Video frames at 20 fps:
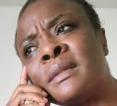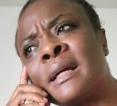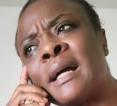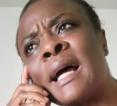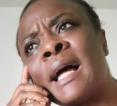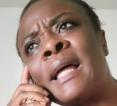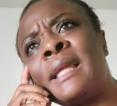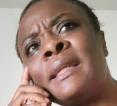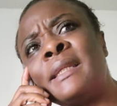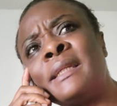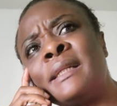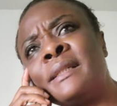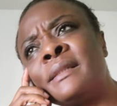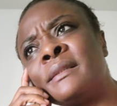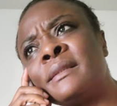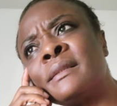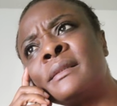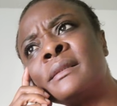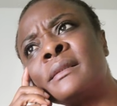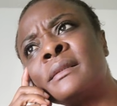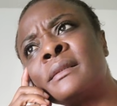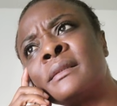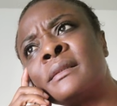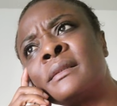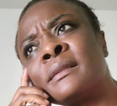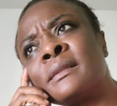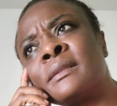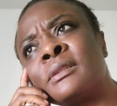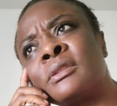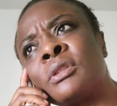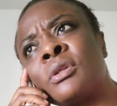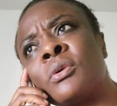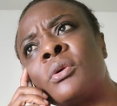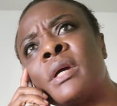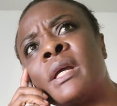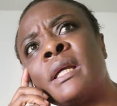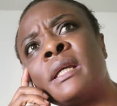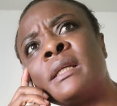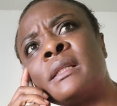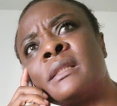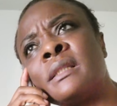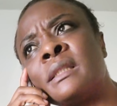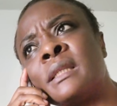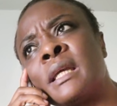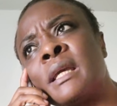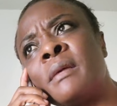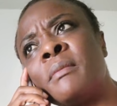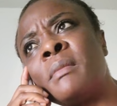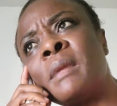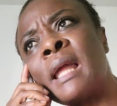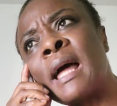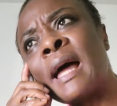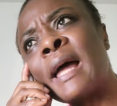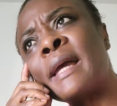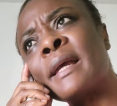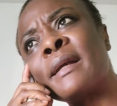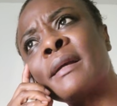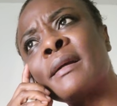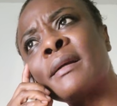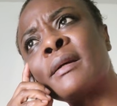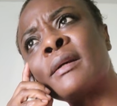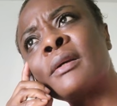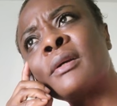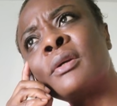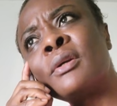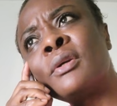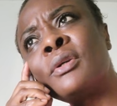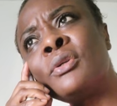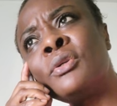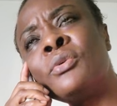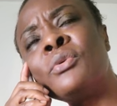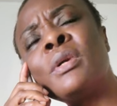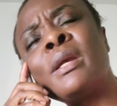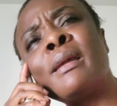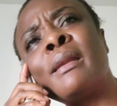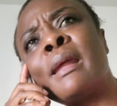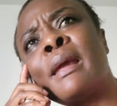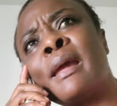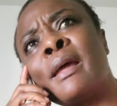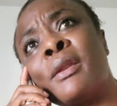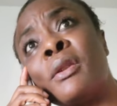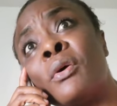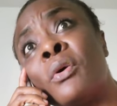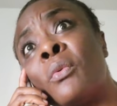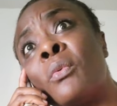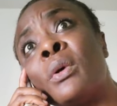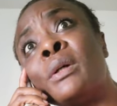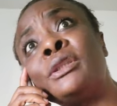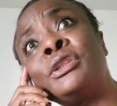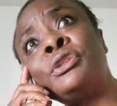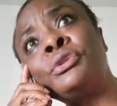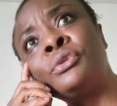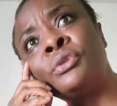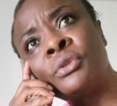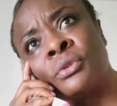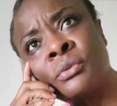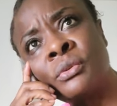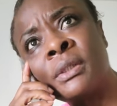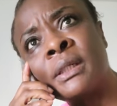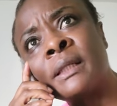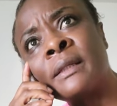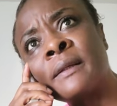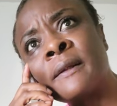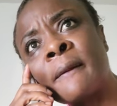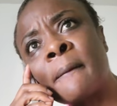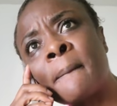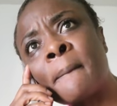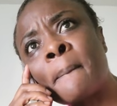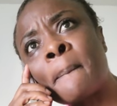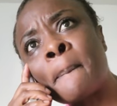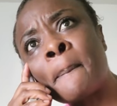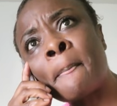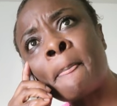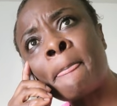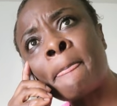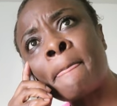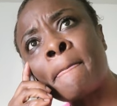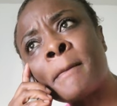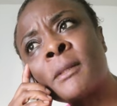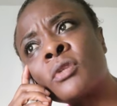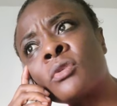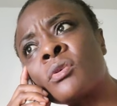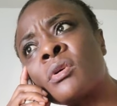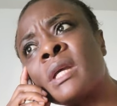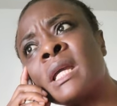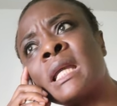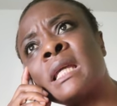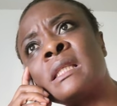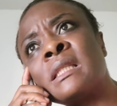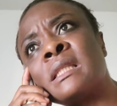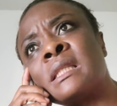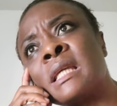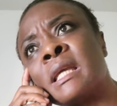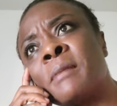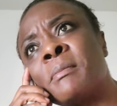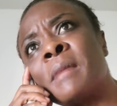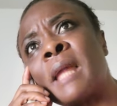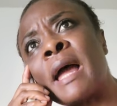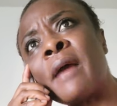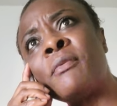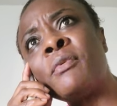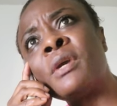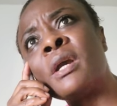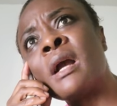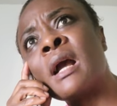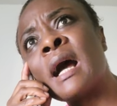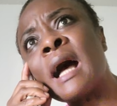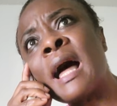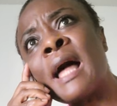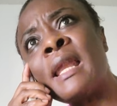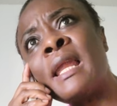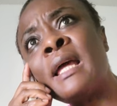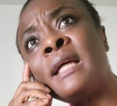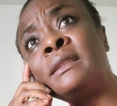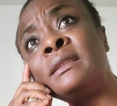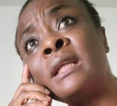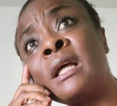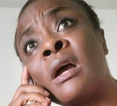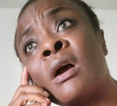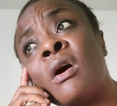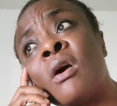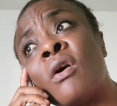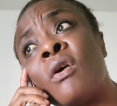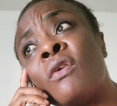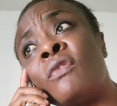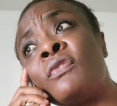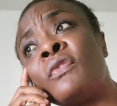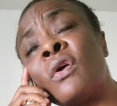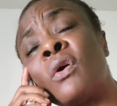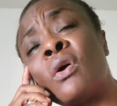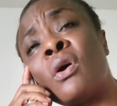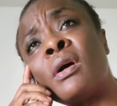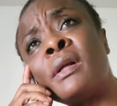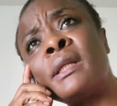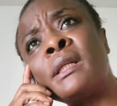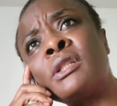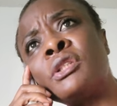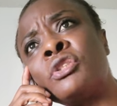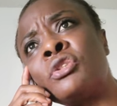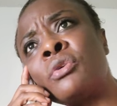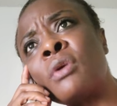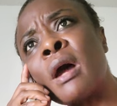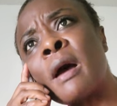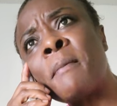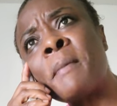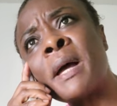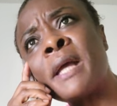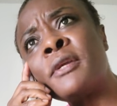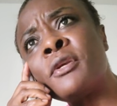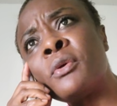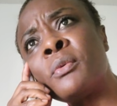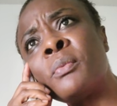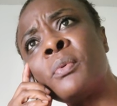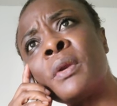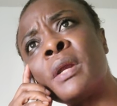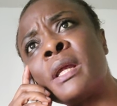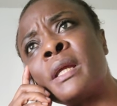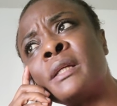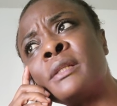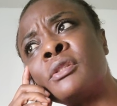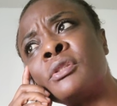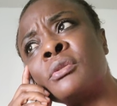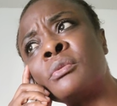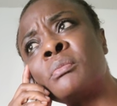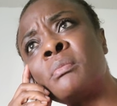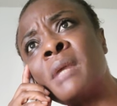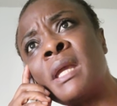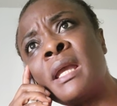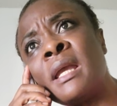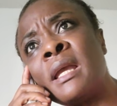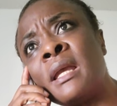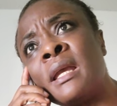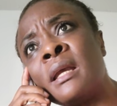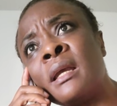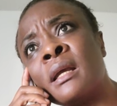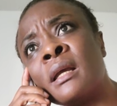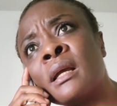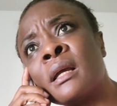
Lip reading: At least so it can seem like you can handle what you're doing. So it can seem like regardless of all the drama you're bringing to me,